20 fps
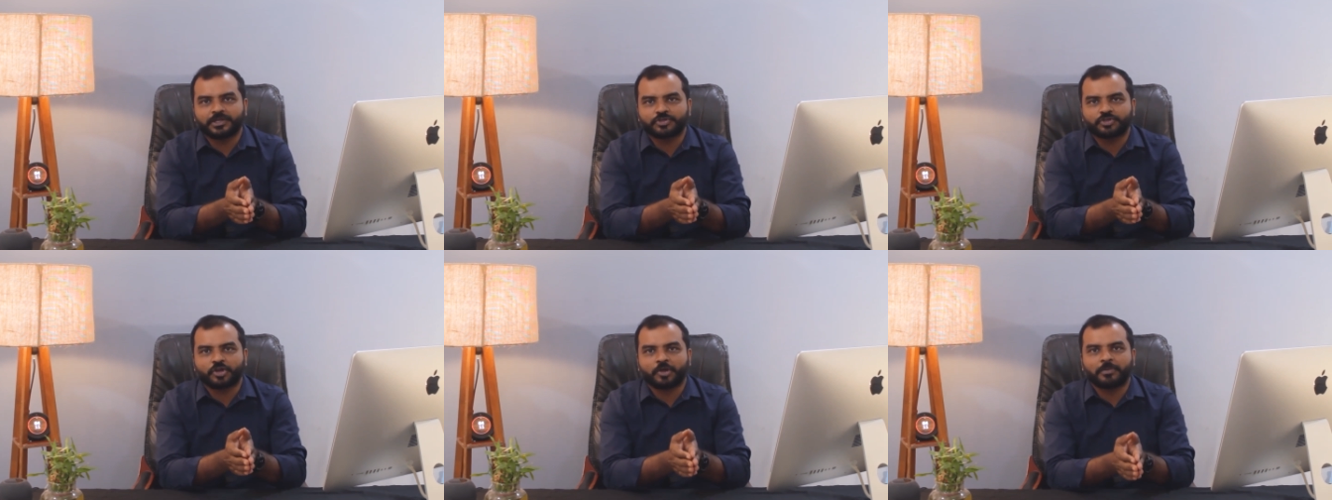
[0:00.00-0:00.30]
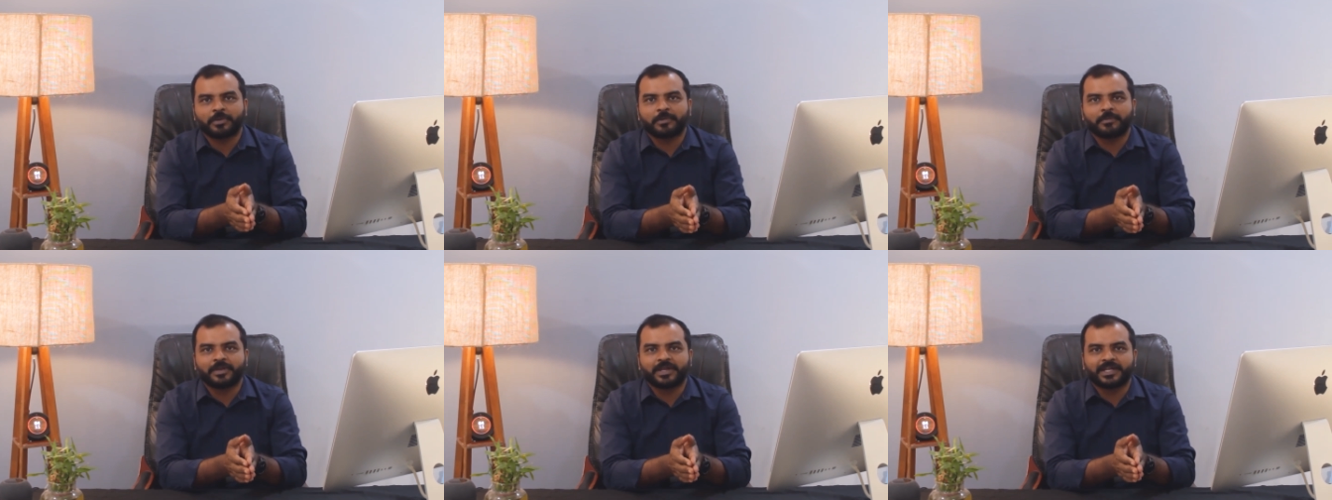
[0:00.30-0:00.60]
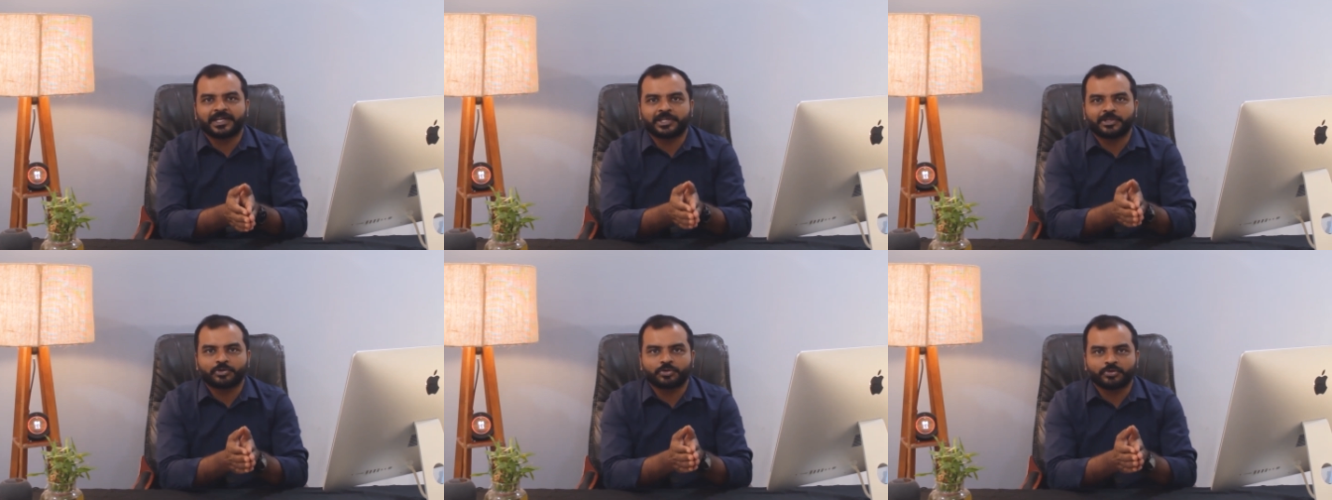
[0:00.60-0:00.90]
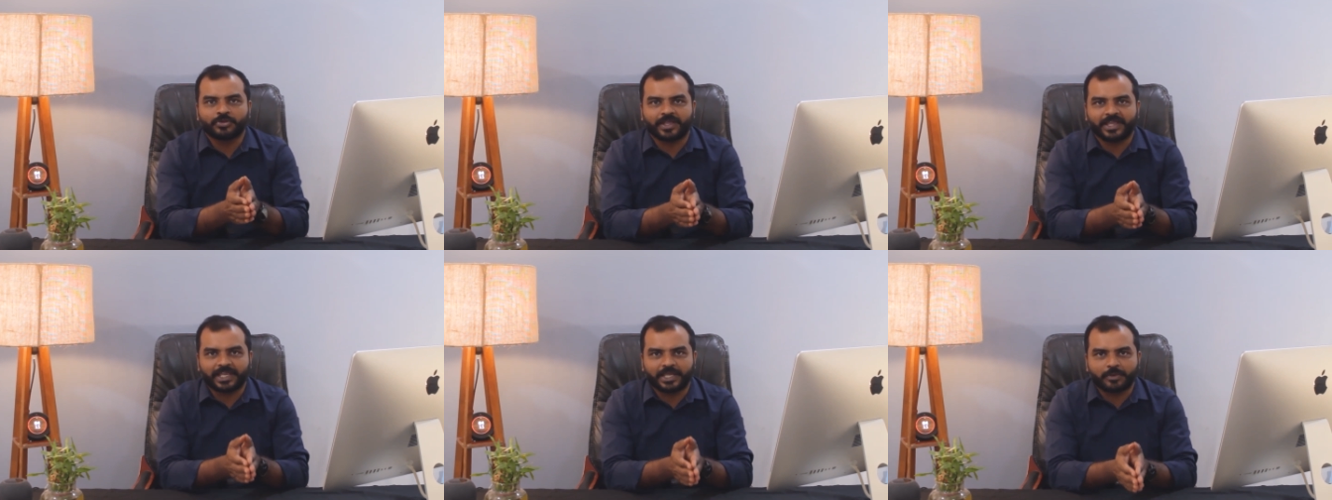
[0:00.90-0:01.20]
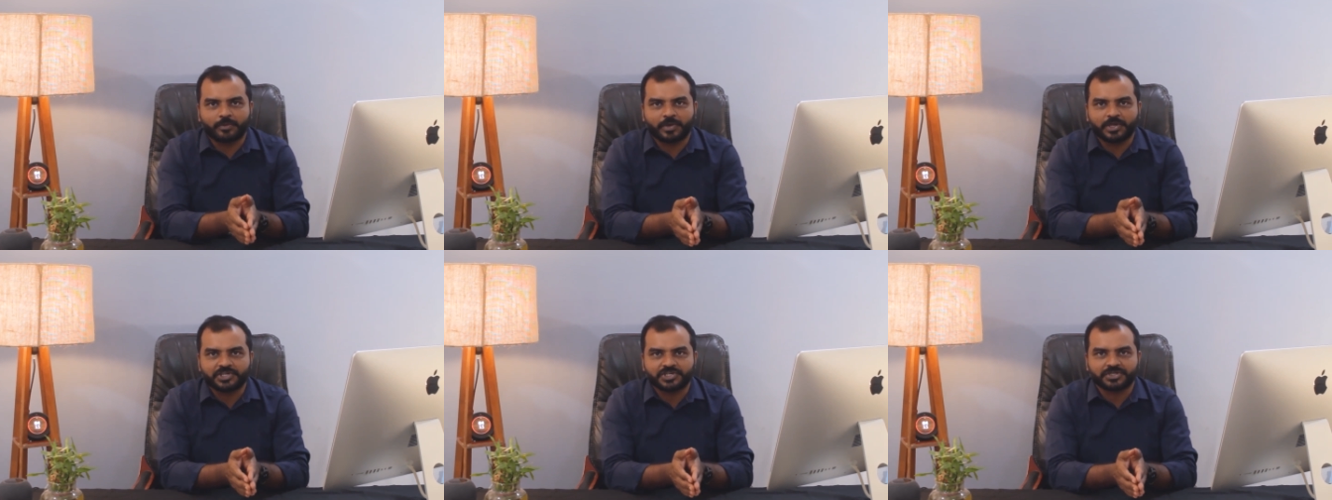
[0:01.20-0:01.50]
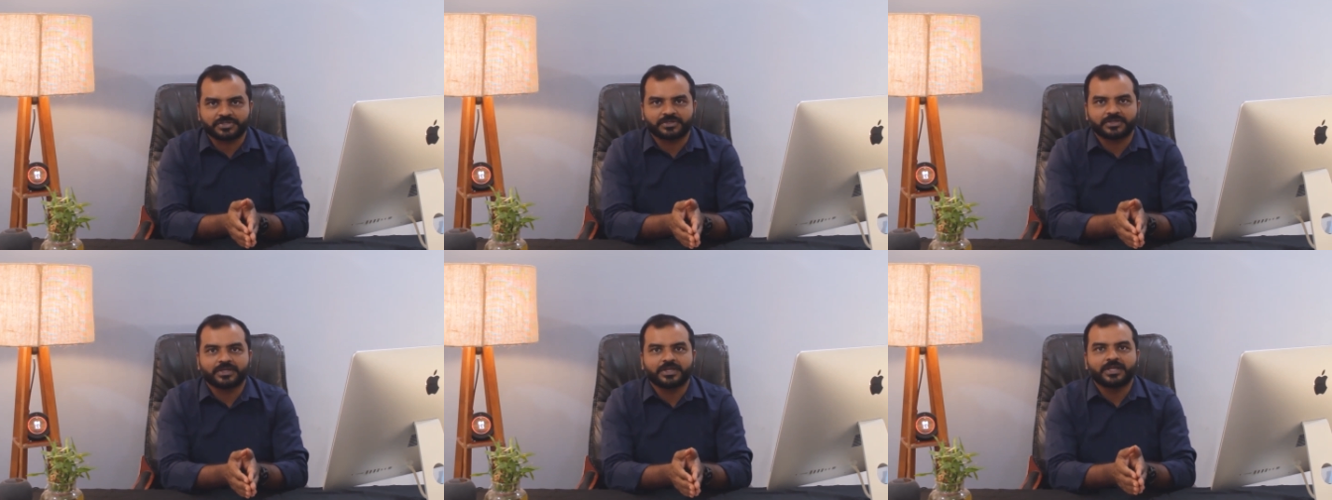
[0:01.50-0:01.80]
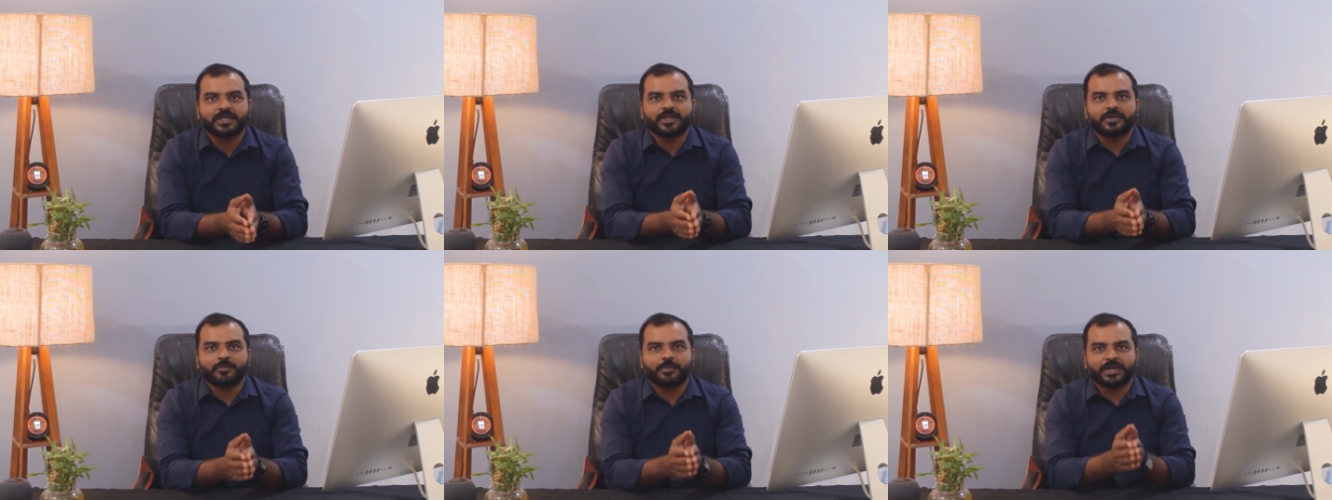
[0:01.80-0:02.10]
interoperability to the equation,
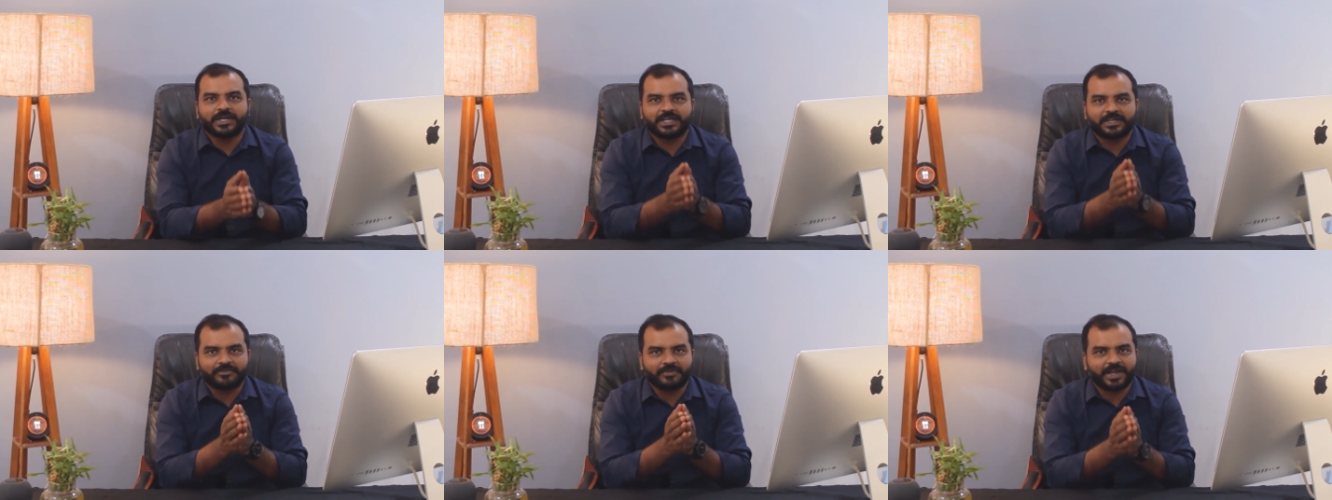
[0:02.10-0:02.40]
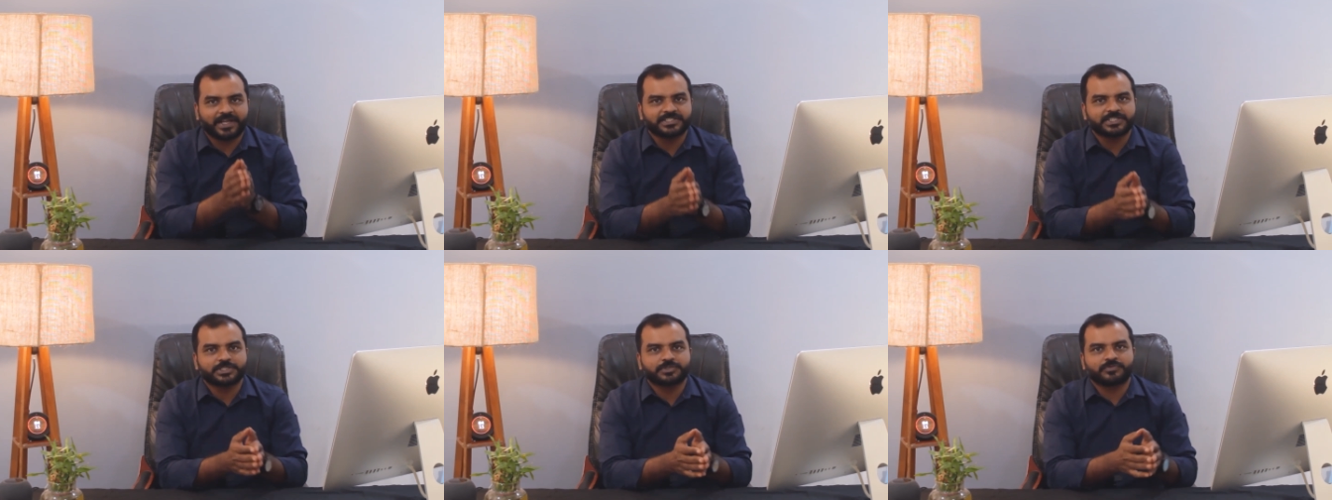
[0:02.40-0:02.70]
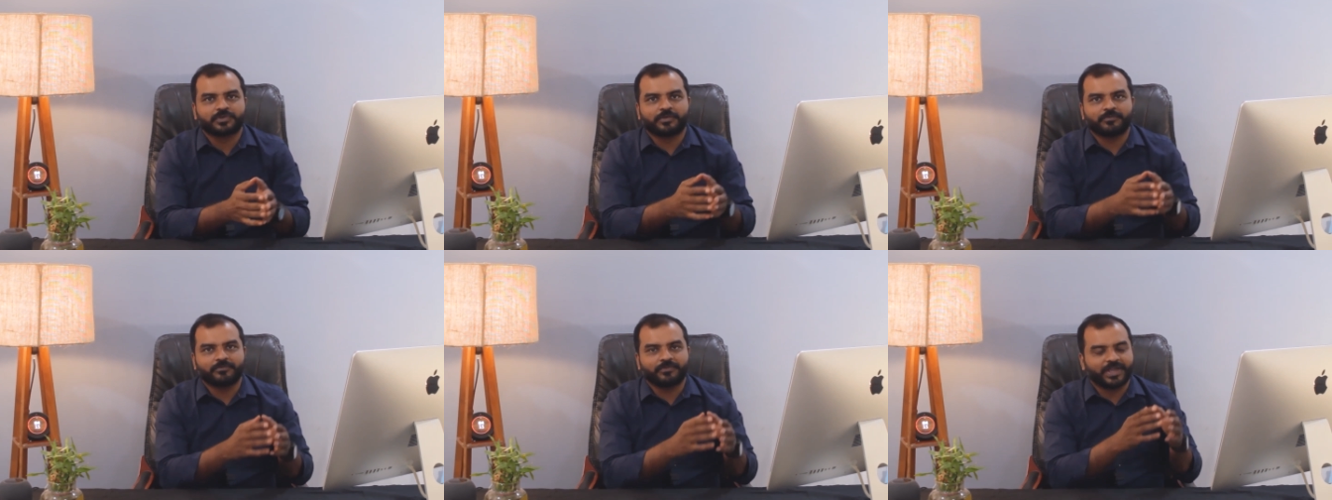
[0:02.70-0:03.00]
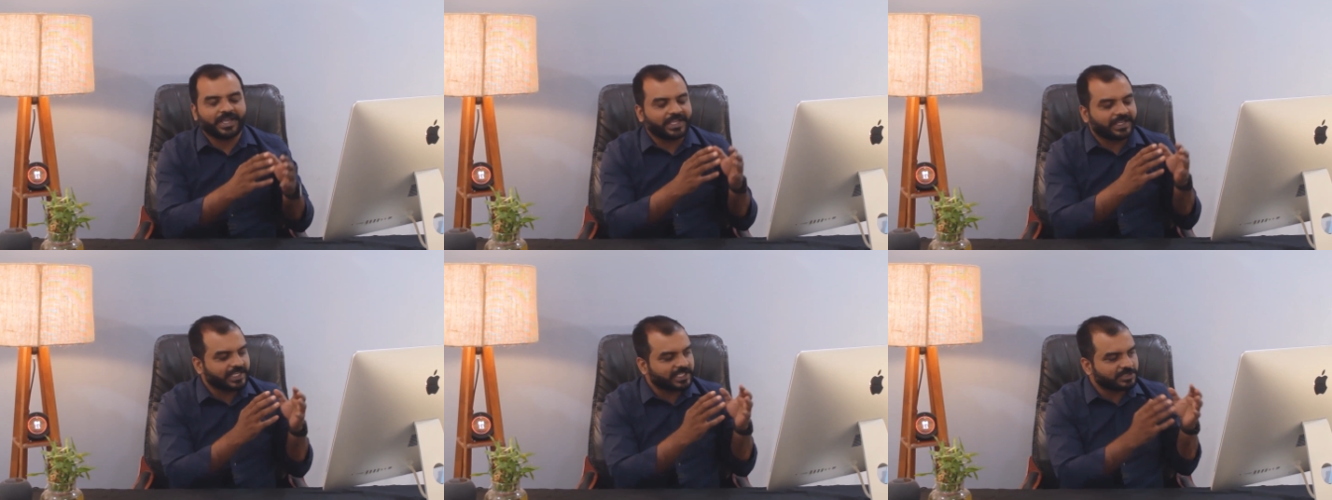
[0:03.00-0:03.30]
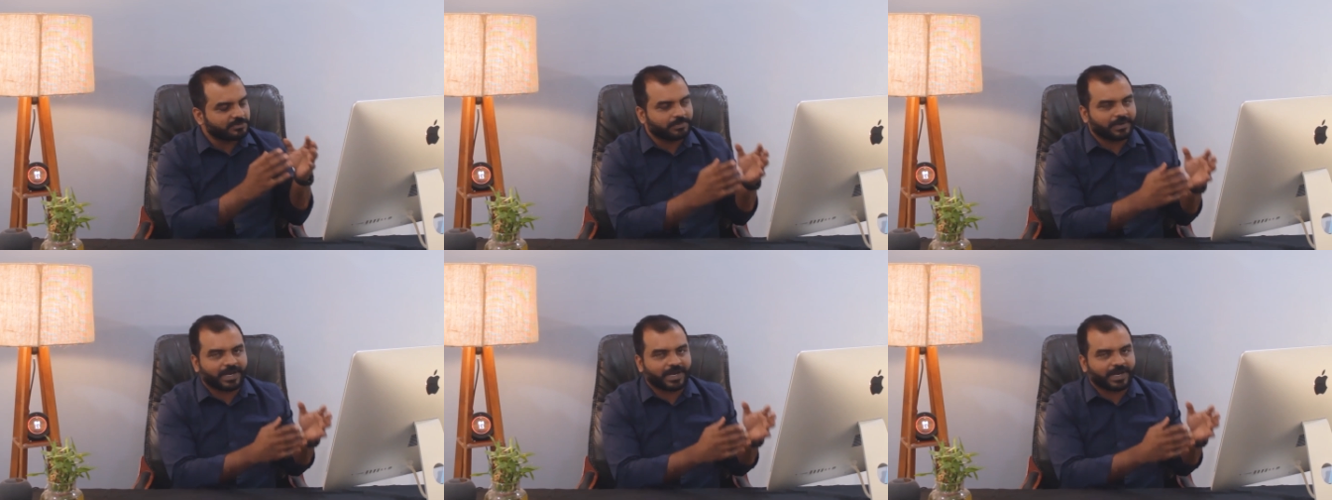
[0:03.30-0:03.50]
where devices from various